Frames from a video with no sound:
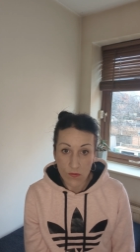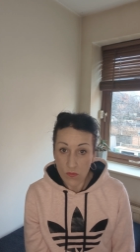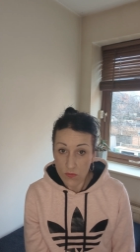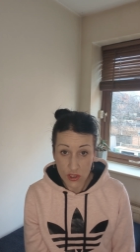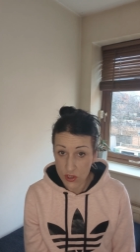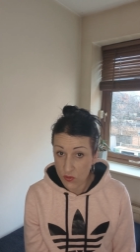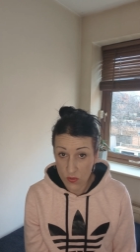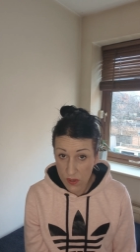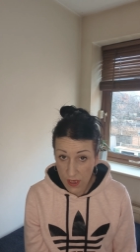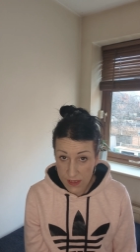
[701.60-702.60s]
you just
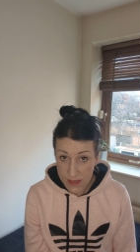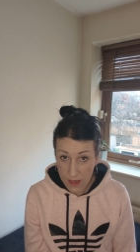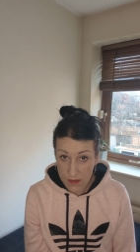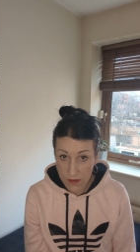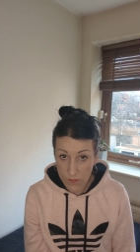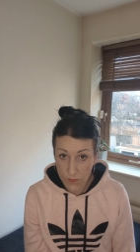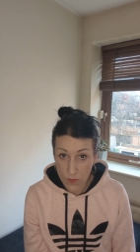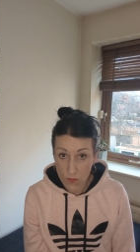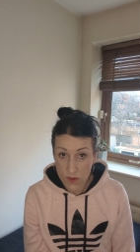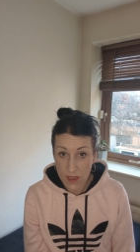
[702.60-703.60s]
couldn't get certain
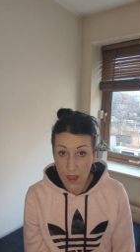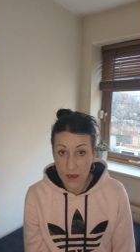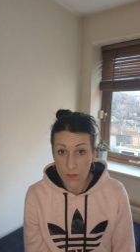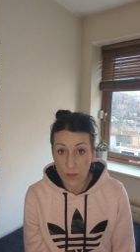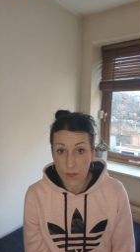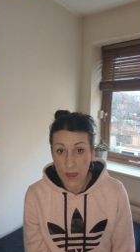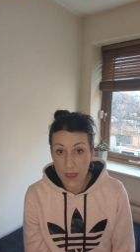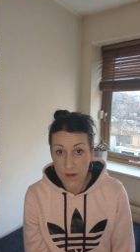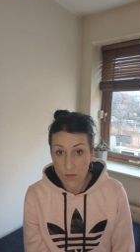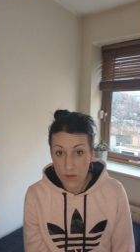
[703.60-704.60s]
foods like
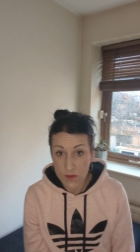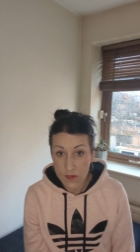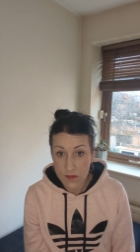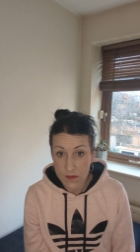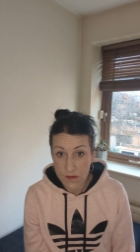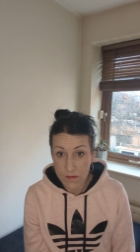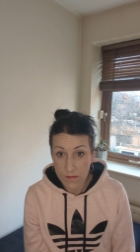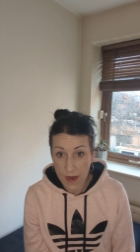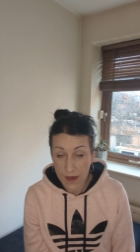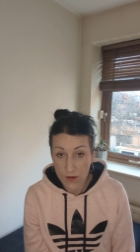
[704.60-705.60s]
meat was
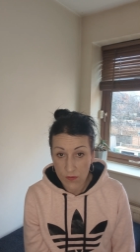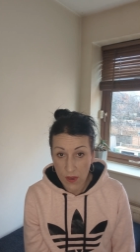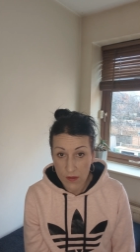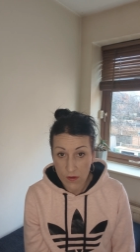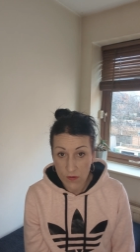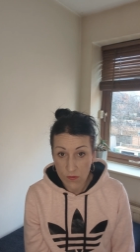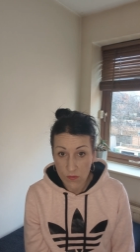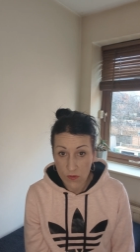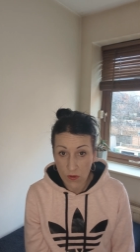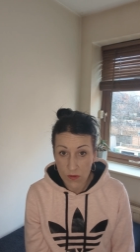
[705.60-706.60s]
rare to get and you
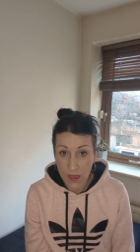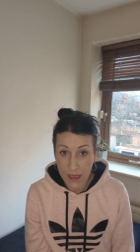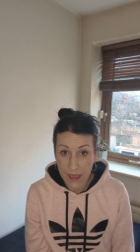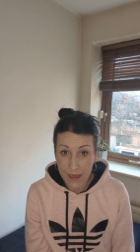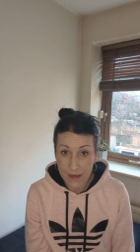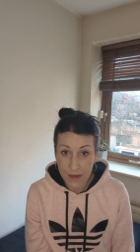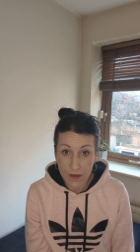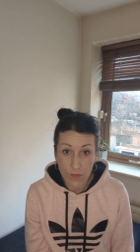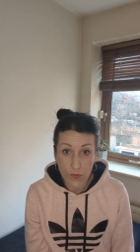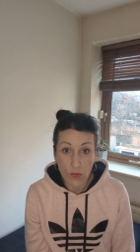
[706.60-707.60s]
could only get it
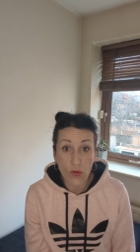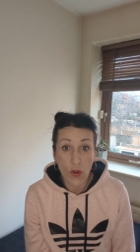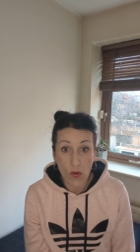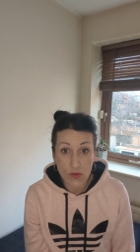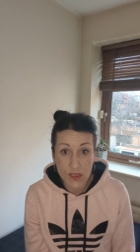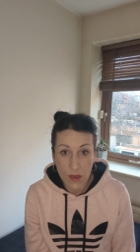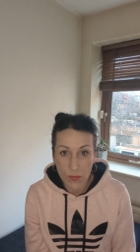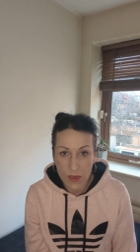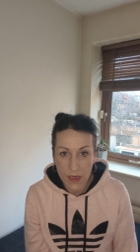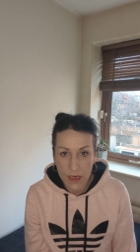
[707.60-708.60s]
if you know
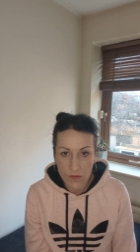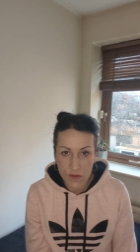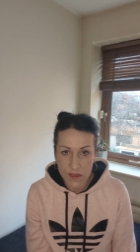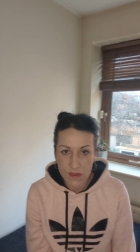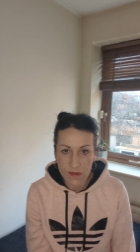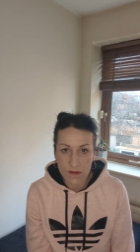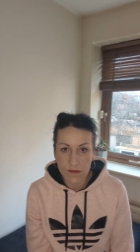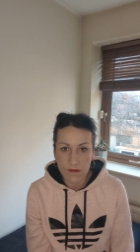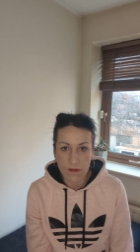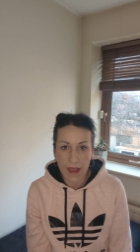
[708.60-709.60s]
somebody it wasn't
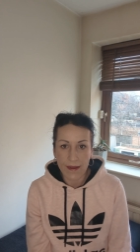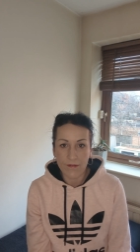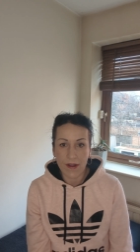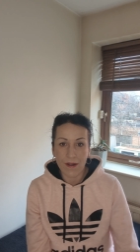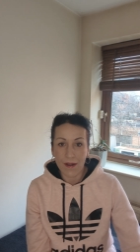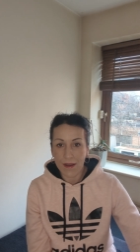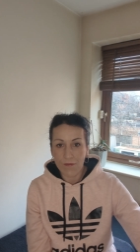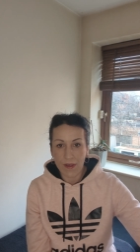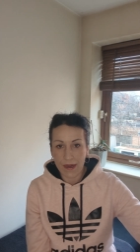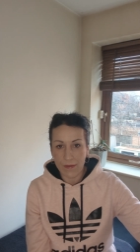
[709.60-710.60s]
like readily
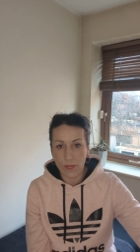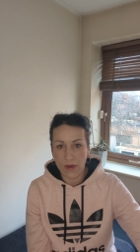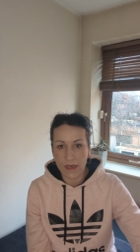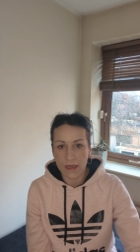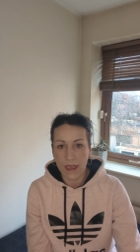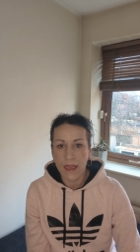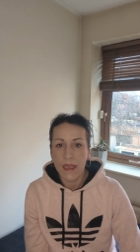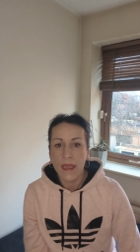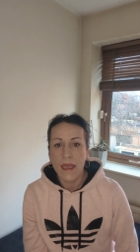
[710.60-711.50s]
available in the